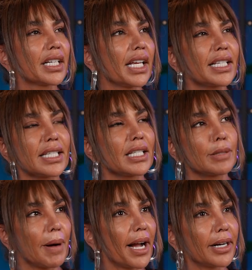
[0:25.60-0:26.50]
is
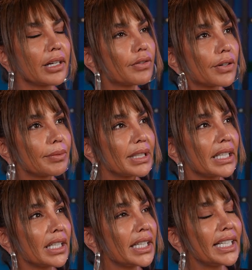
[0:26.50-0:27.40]
inspiring for me.
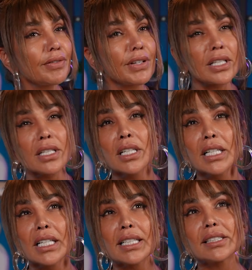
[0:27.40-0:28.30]
Even
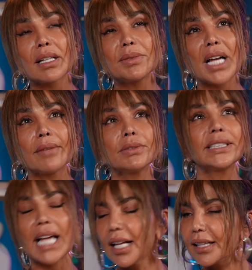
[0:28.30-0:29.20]
sometimes
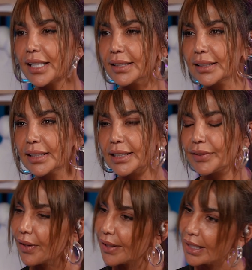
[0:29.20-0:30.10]
sadness is
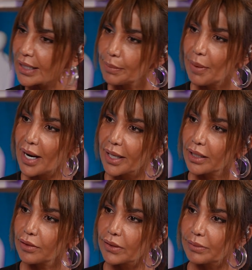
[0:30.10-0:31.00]
very inspiring
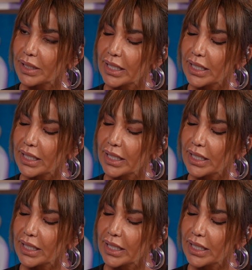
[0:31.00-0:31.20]
for me.